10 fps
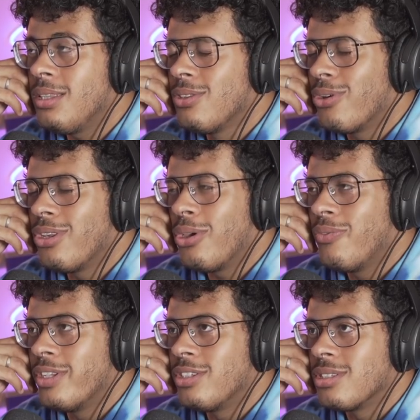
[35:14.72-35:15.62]
not not
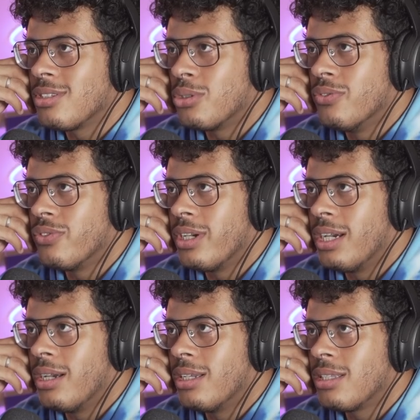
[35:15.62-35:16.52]
even just sort of
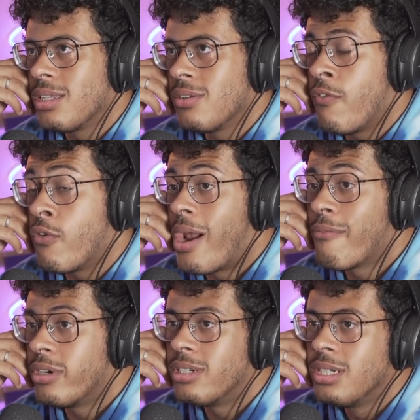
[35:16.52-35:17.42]
uh
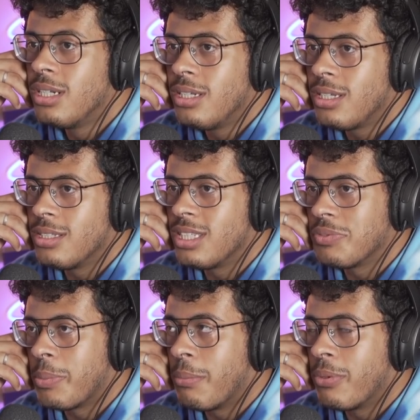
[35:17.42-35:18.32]
forever
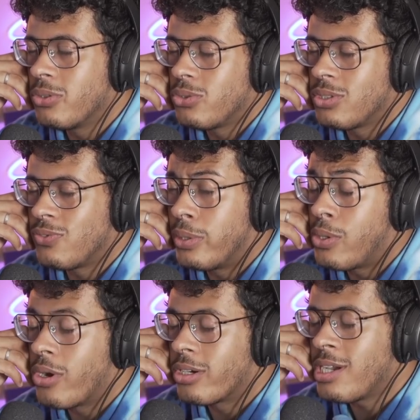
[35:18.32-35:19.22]
conceivably but just for a
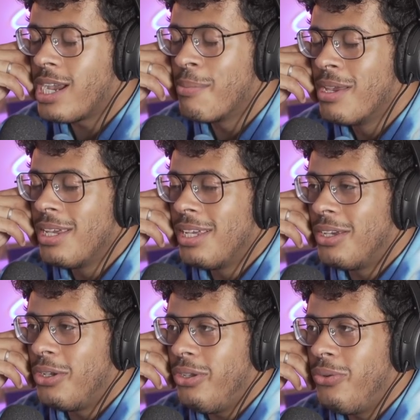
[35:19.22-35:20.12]
longer time
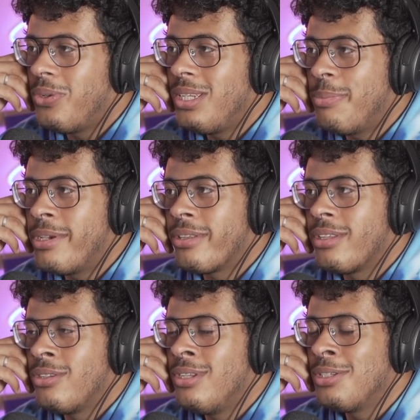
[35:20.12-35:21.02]
you'd need to be
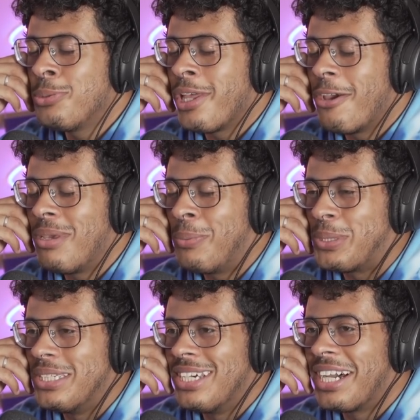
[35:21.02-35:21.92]
you'd need to allow people
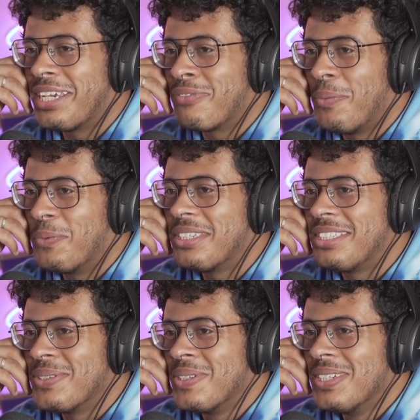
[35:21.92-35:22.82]
to die if they wanted
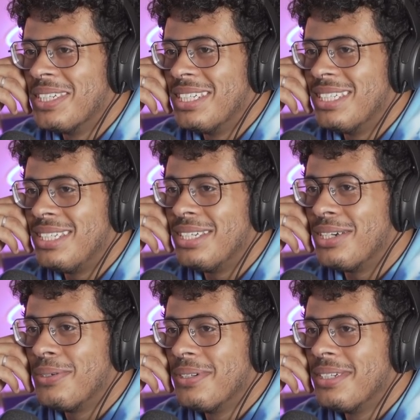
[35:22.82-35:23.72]
to you
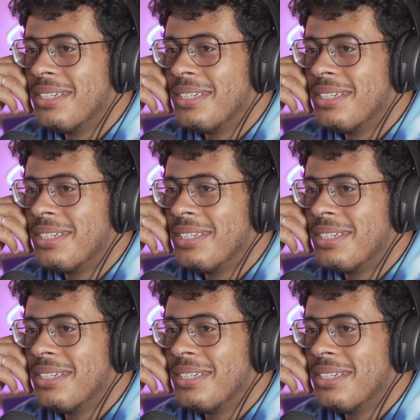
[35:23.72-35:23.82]
know